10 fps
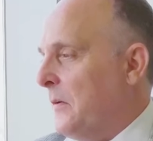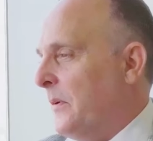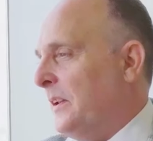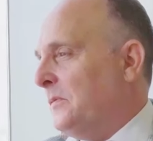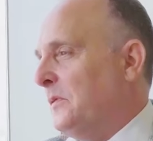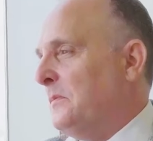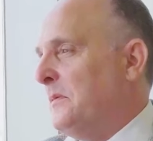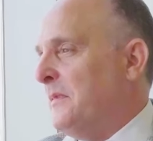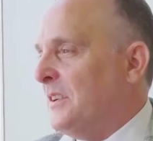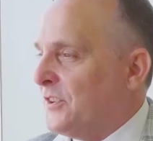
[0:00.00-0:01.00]
when it would
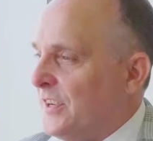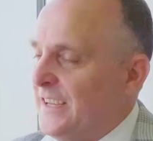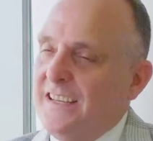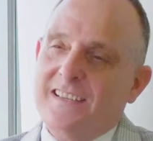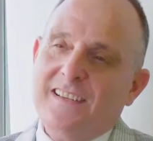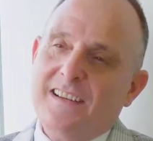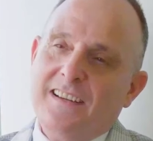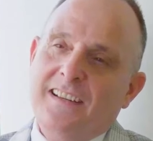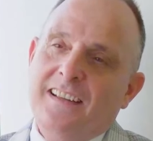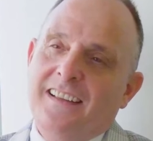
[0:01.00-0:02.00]
be much easier
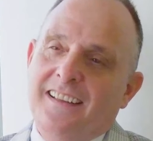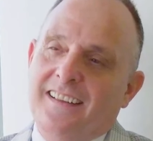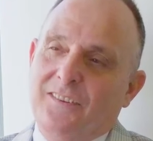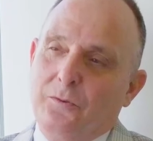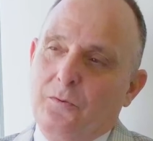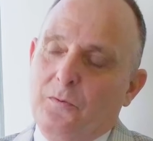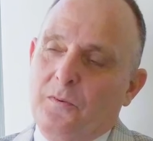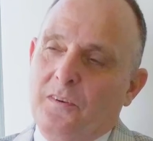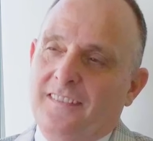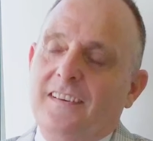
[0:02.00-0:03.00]
to
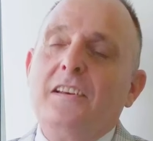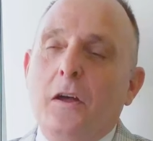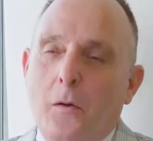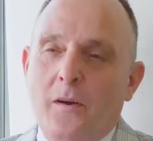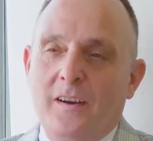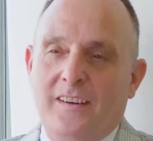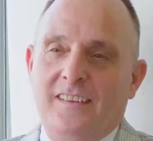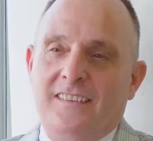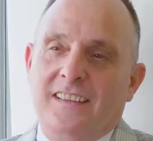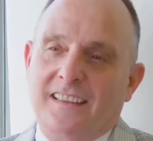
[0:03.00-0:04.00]
lower
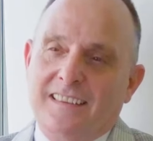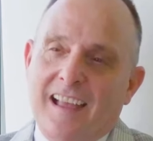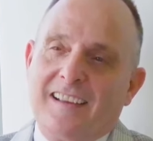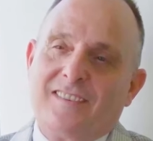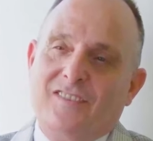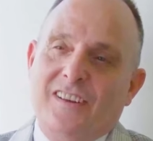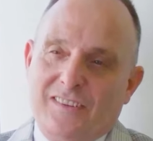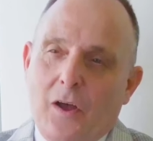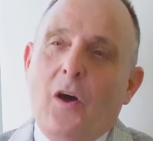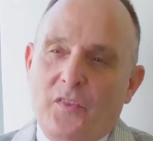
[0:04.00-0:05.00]
the tax
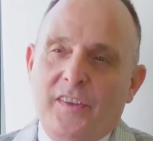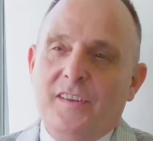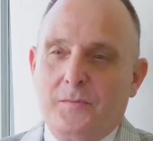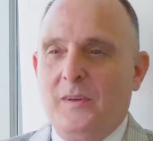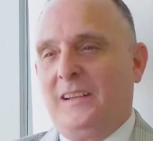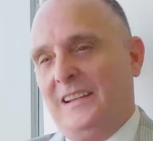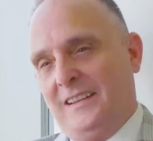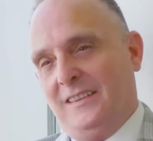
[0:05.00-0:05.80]
rate on these wealthy